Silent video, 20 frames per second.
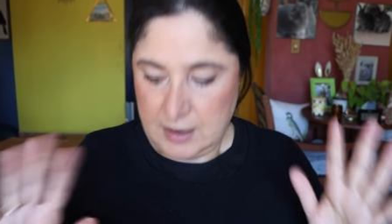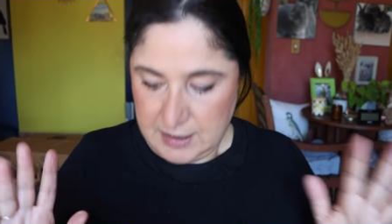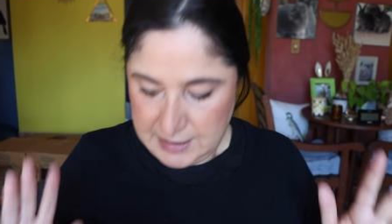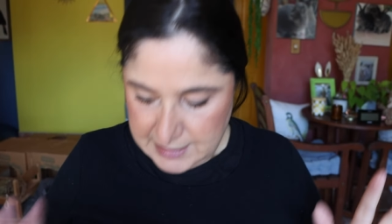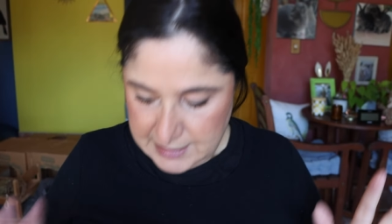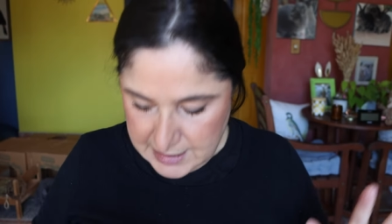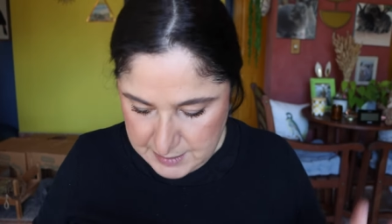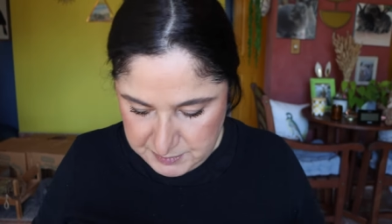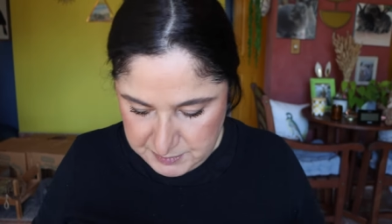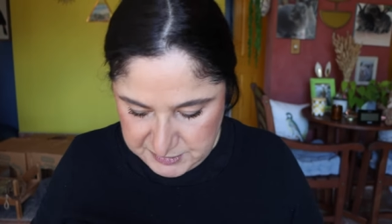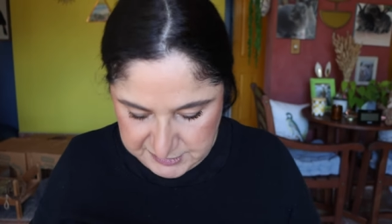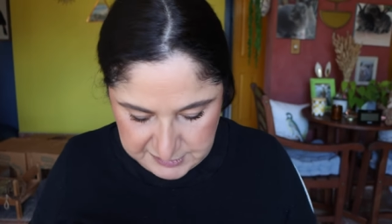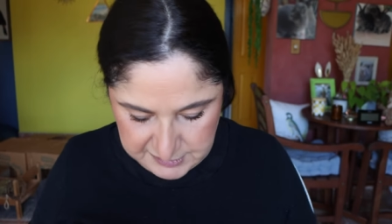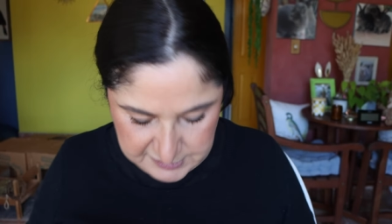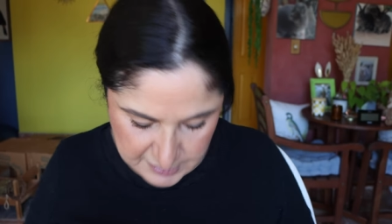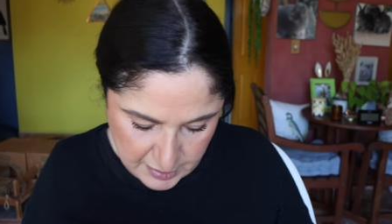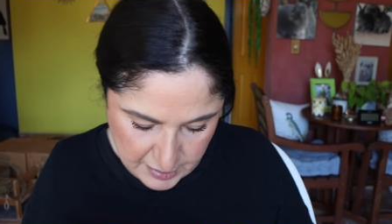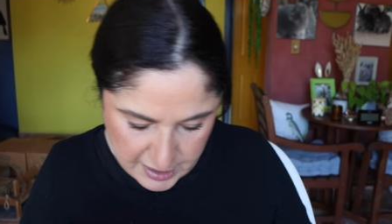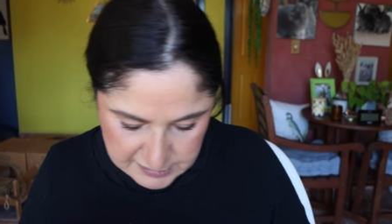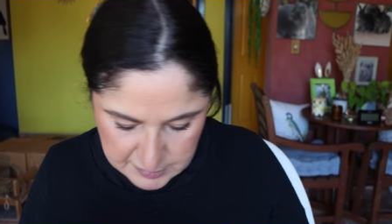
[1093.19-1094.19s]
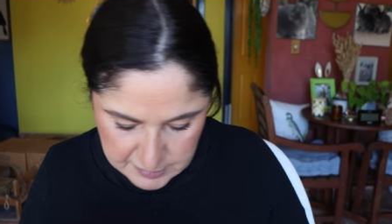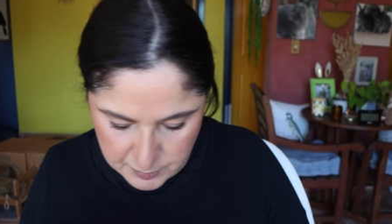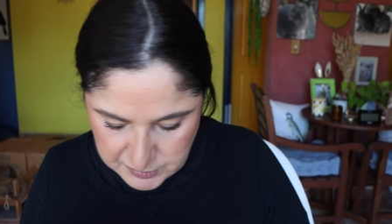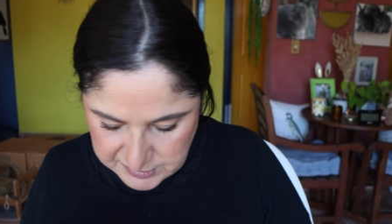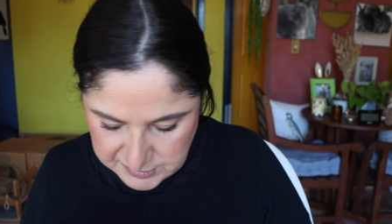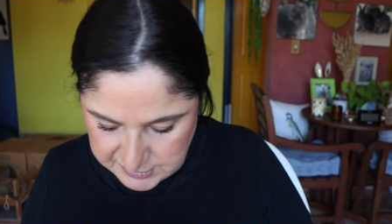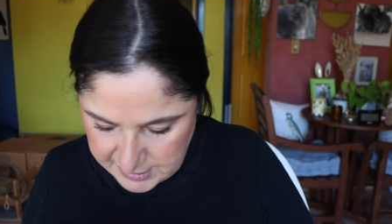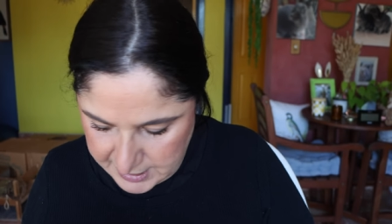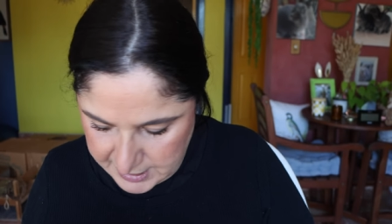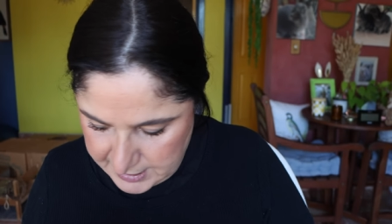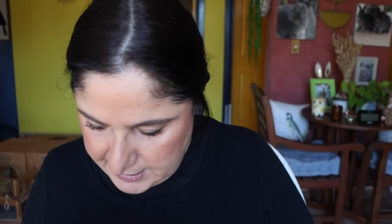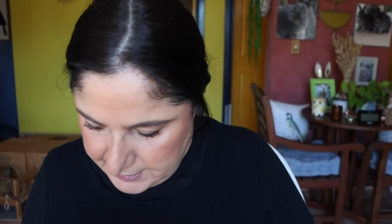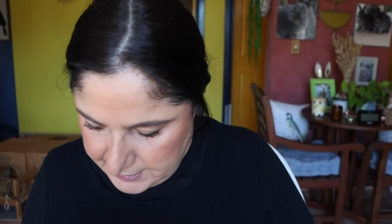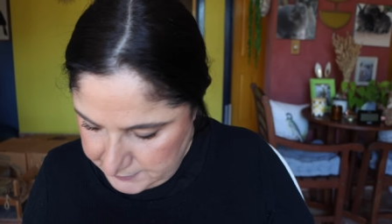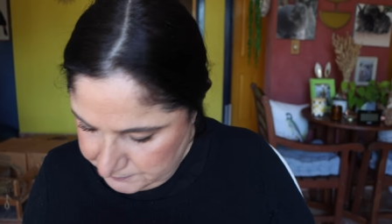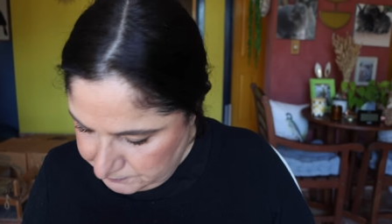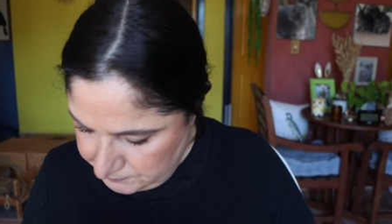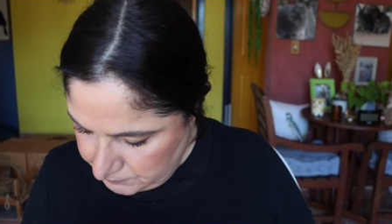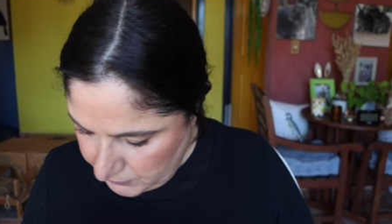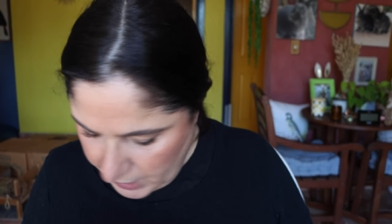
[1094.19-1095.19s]
lips so as I was
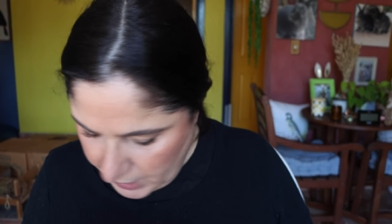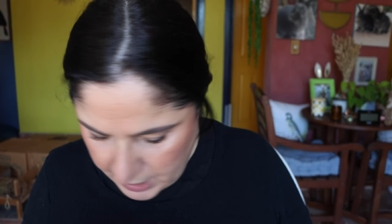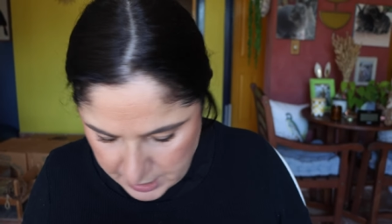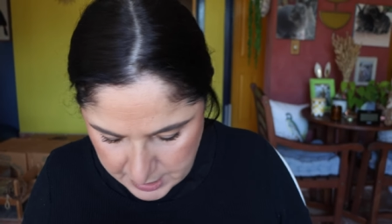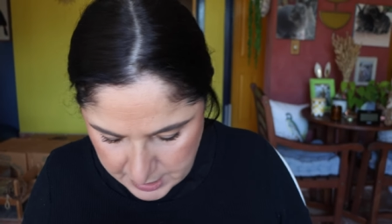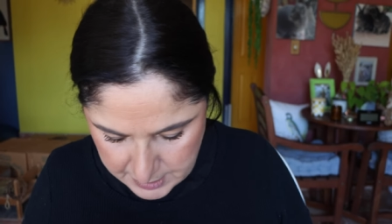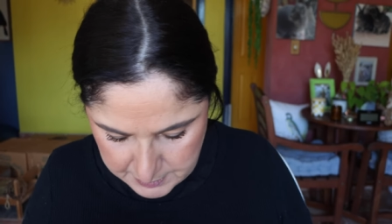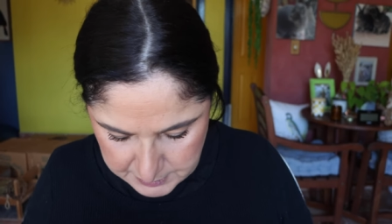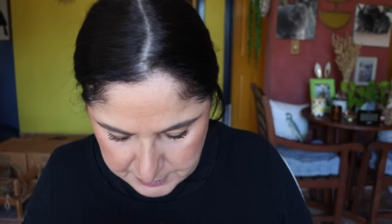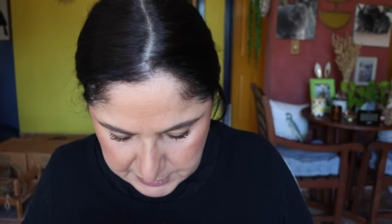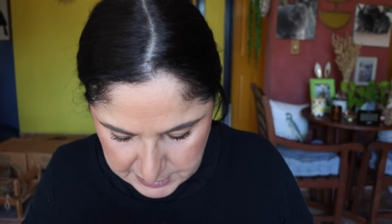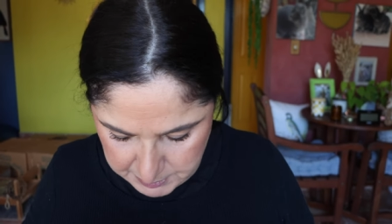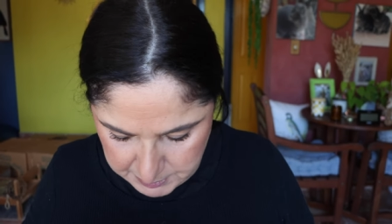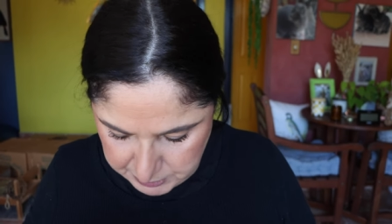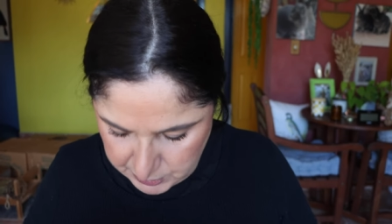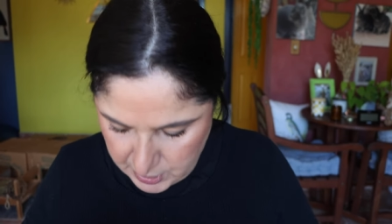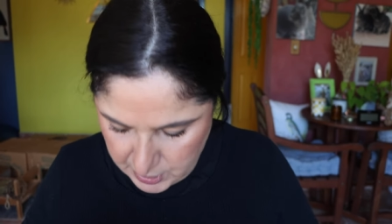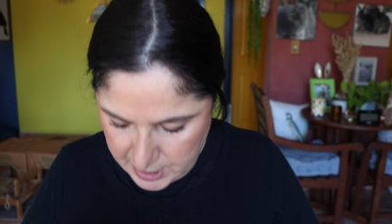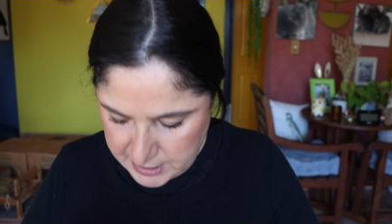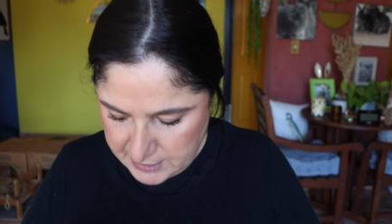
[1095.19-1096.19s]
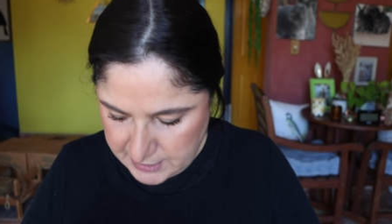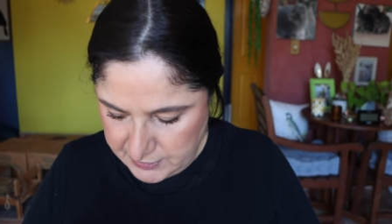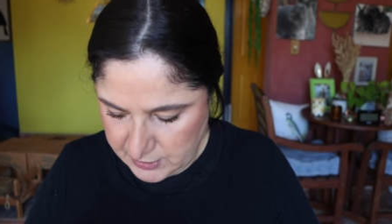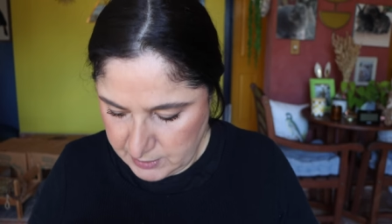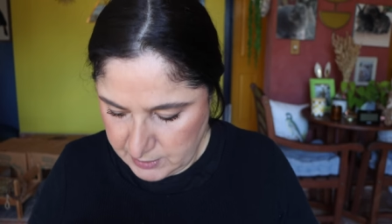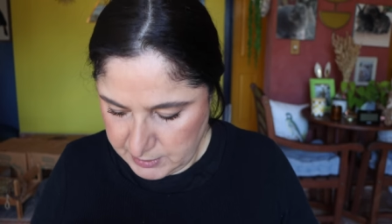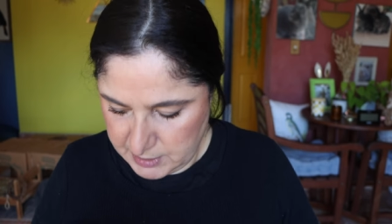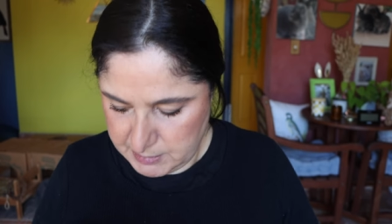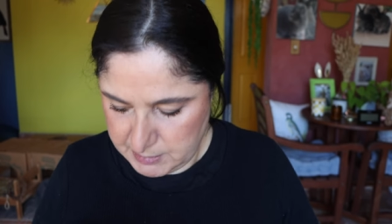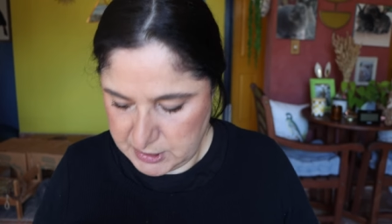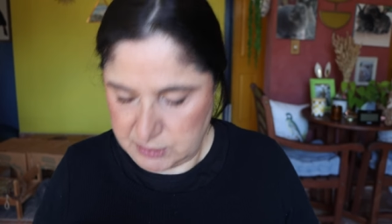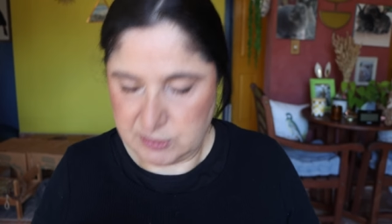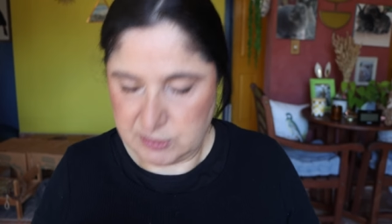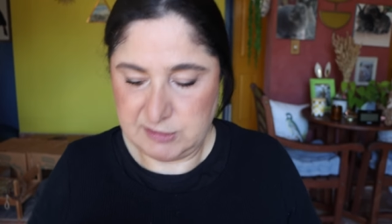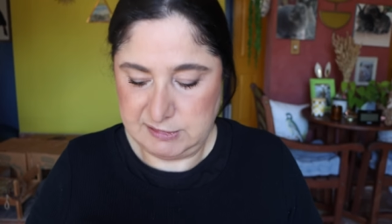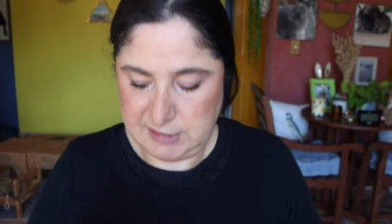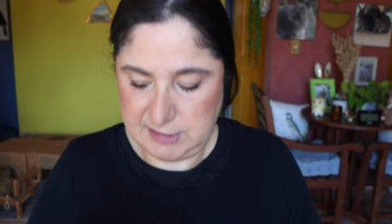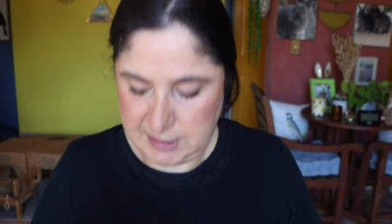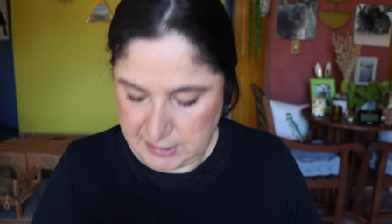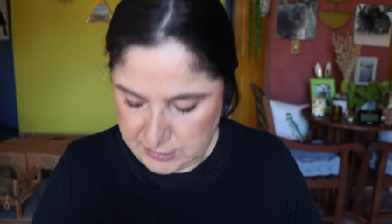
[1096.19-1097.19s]
saying uh, lip liner that I'm going to be
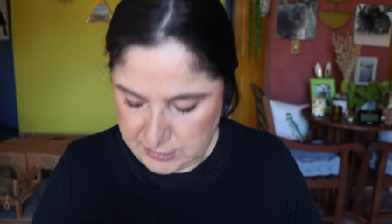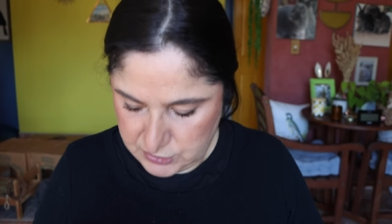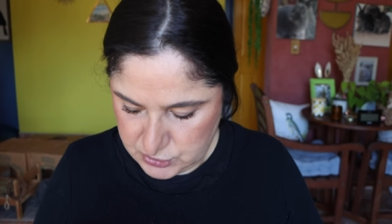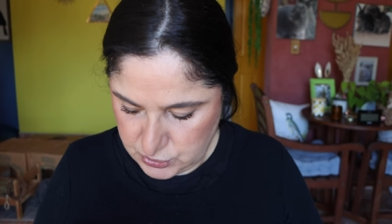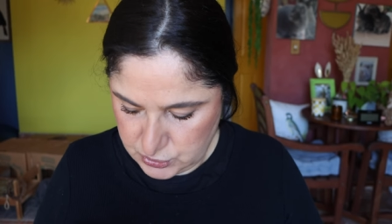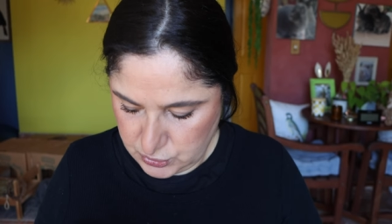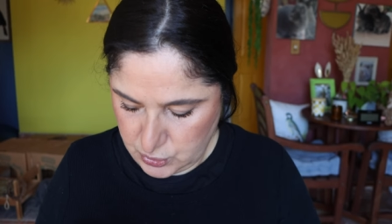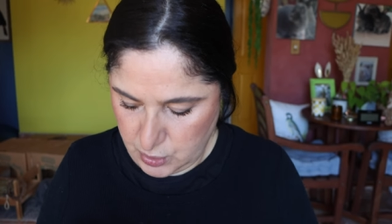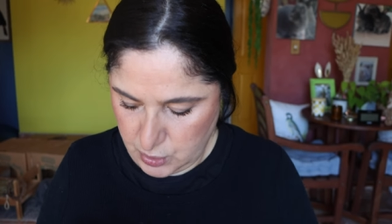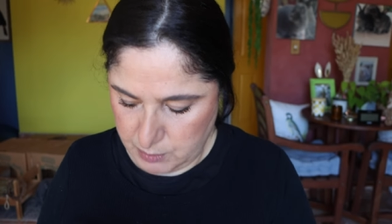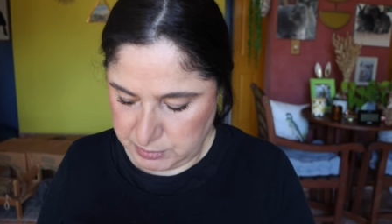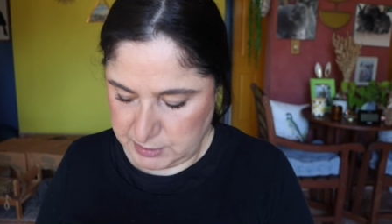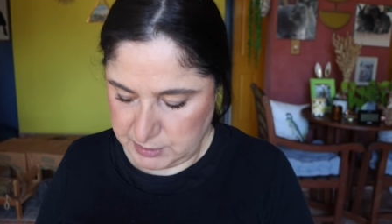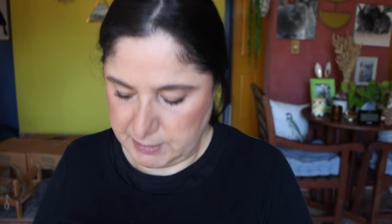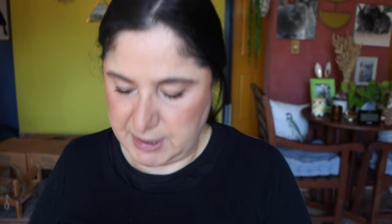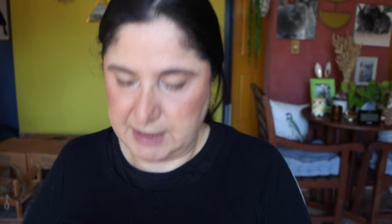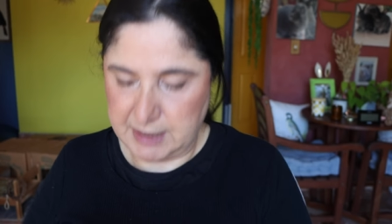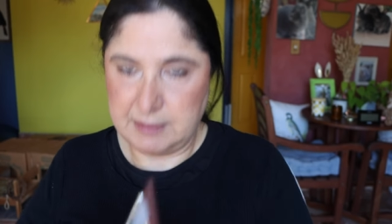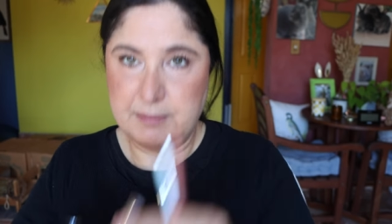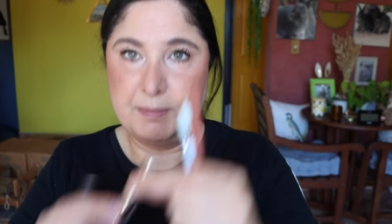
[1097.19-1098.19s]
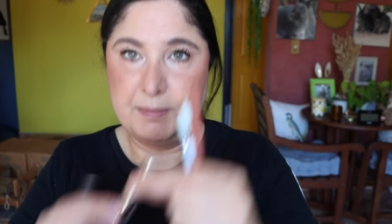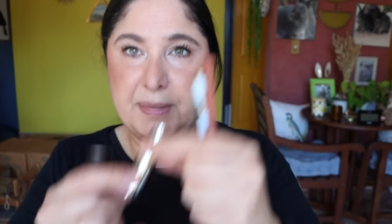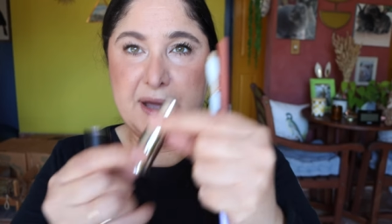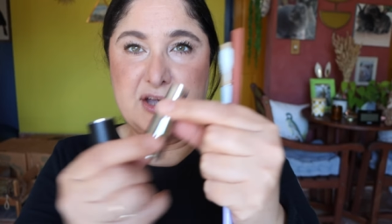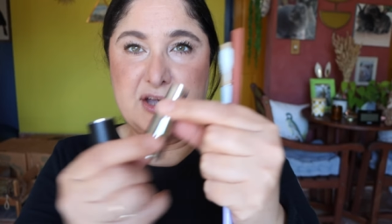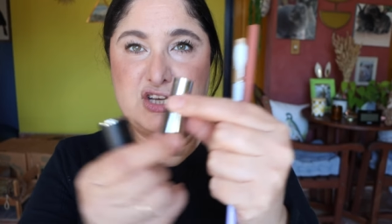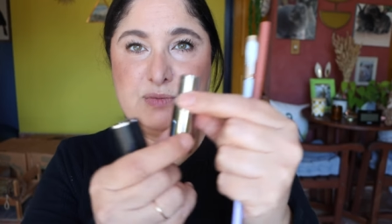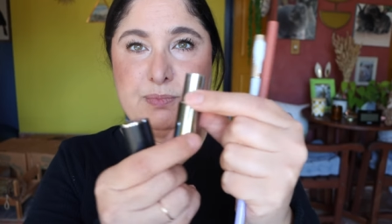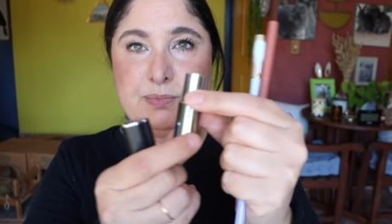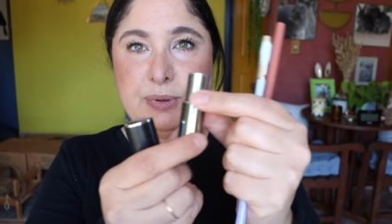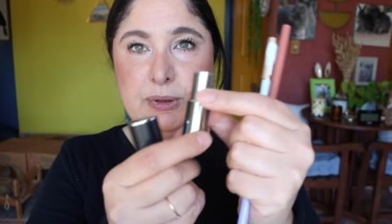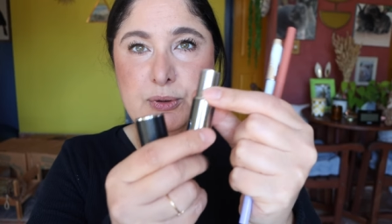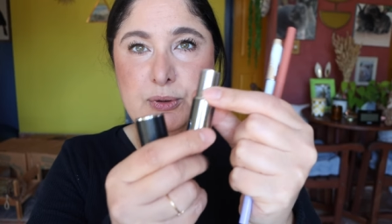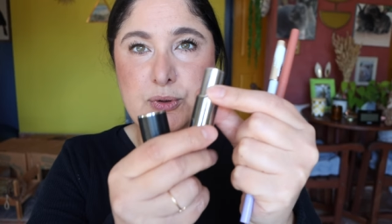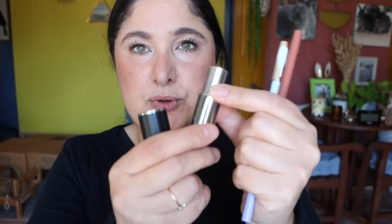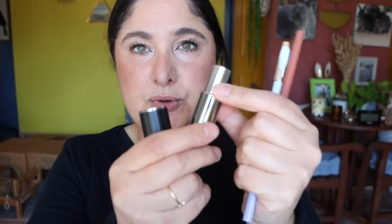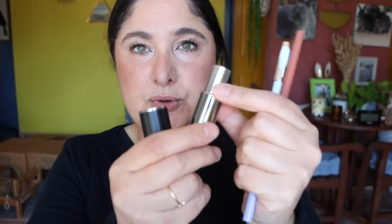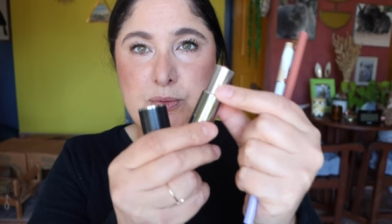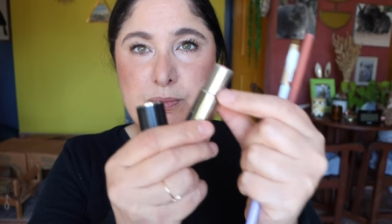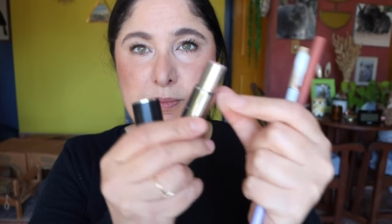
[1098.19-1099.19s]
using to complement beige
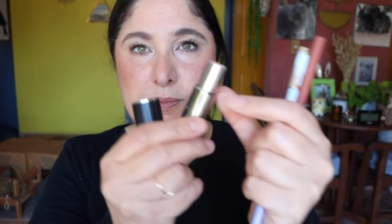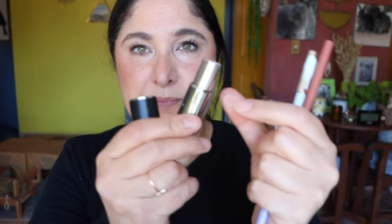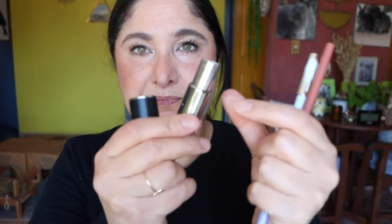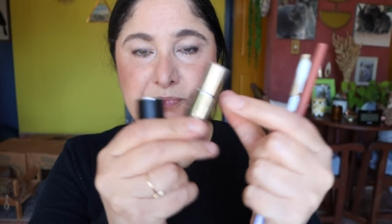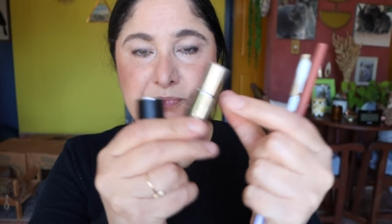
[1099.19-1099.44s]
plume